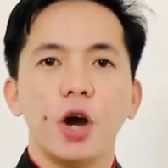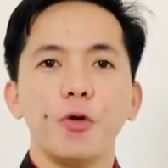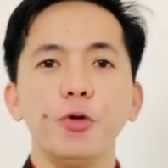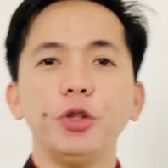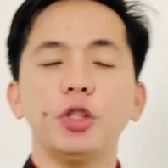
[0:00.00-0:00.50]

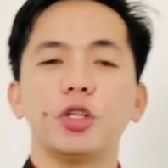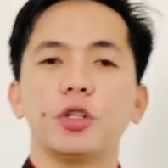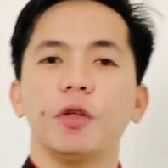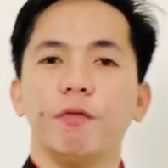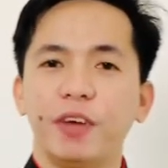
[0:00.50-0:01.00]

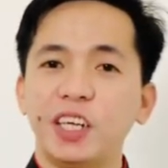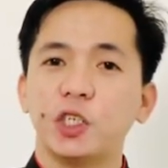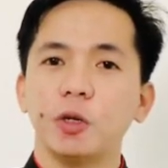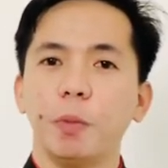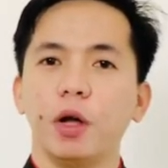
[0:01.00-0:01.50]
Root
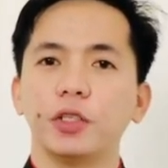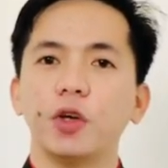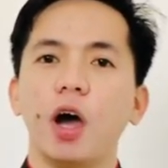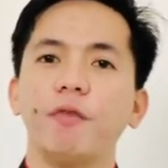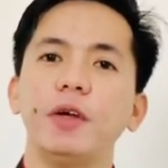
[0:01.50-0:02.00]
vegetables
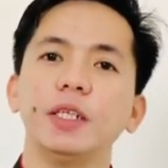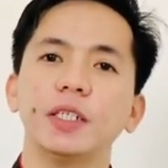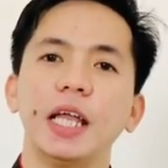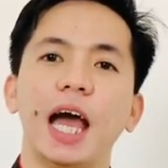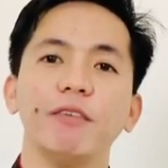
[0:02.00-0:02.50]
often
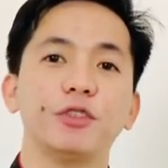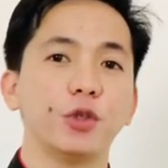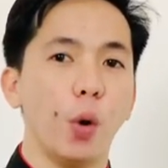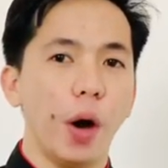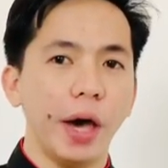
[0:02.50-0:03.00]
still have
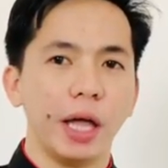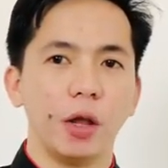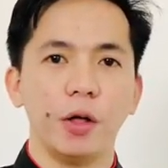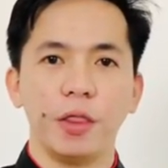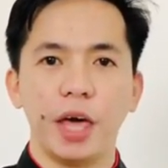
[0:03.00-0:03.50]
soil
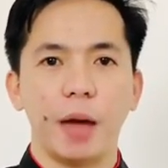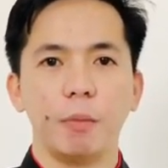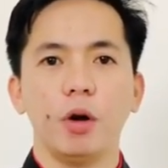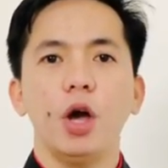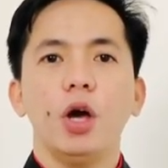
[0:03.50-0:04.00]
on
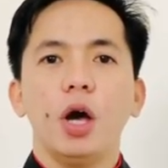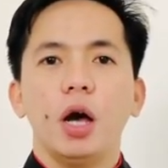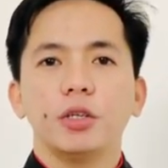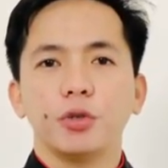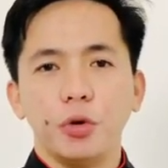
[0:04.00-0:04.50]
them.
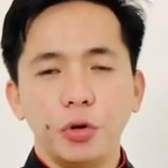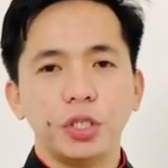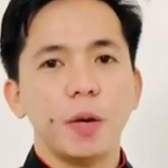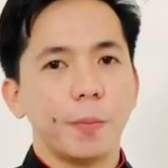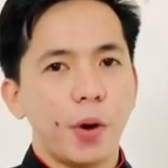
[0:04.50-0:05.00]
So
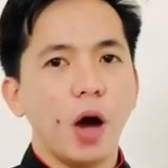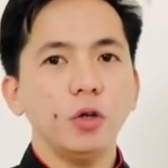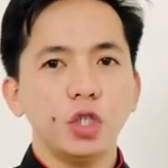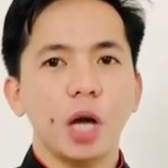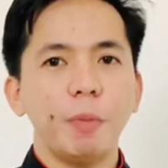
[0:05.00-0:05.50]
using
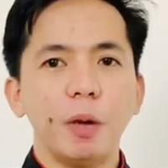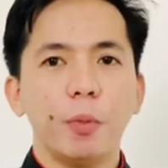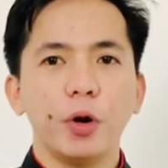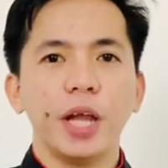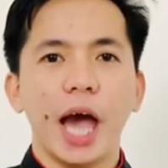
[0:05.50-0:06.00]
brown chopping
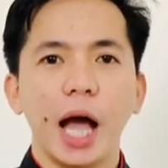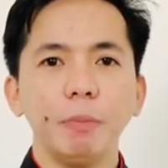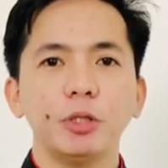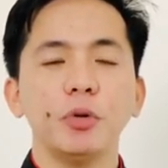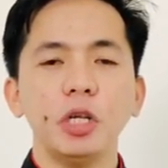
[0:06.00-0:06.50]
board
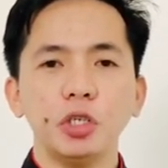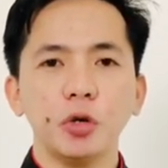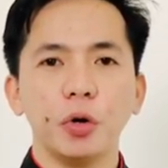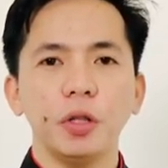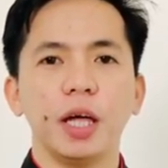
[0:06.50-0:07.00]
helps to
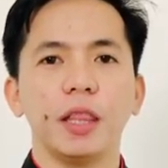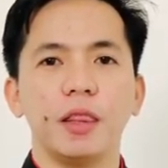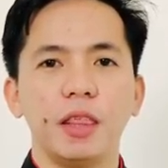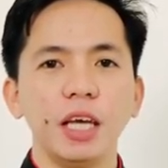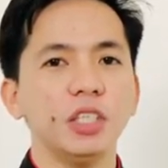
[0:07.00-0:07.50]
ensure
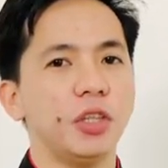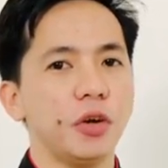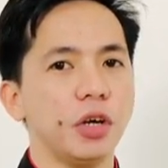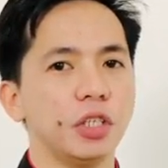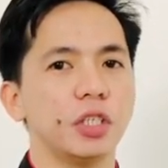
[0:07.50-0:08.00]
that this
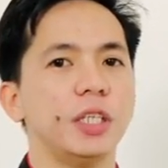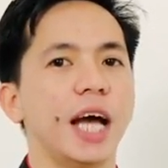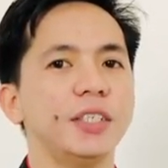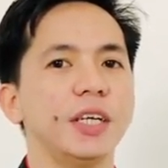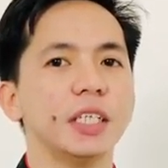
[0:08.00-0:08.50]
dirt
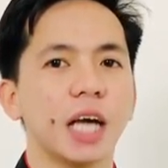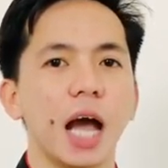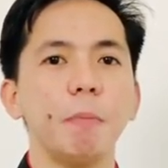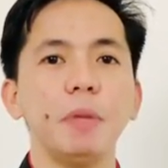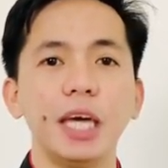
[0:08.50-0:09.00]
doesn't
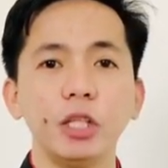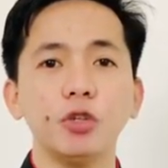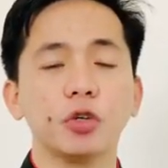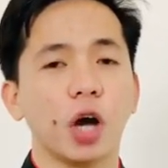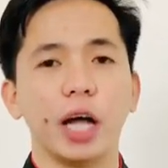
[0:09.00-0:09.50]
come
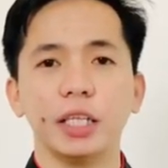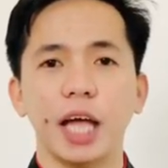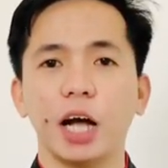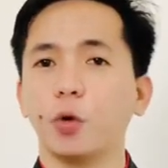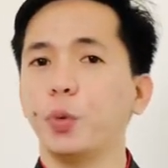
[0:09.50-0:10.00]
into
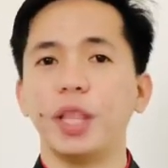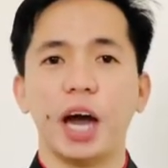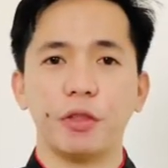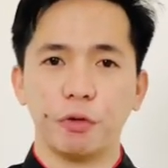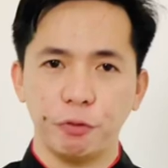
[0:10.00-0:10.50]
contact with
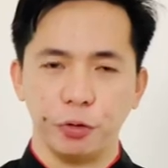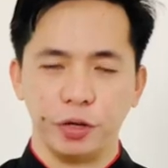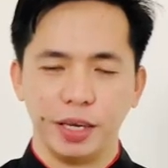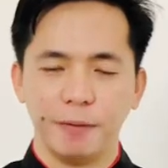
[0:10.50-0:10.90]
other food.